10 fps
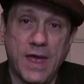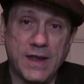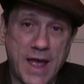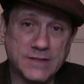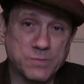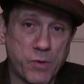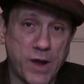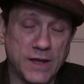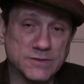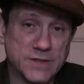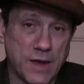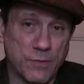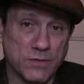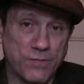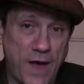An X brace
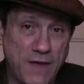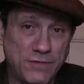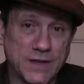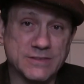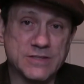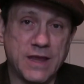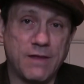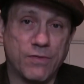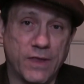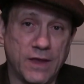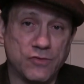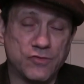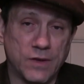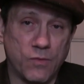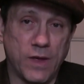that was 5/16
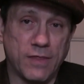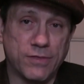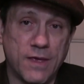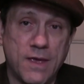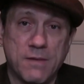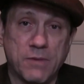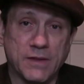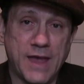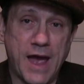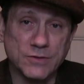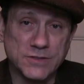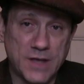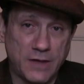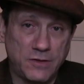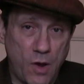inch in width, but the
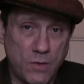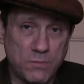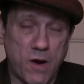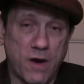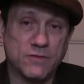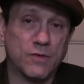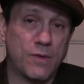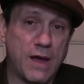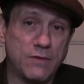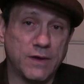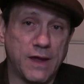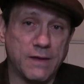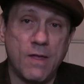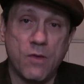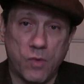outside tone bars surrounding
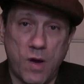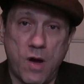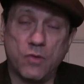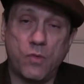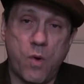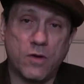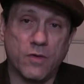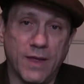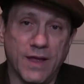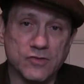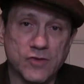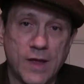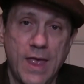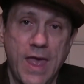it were all 1/4 inch.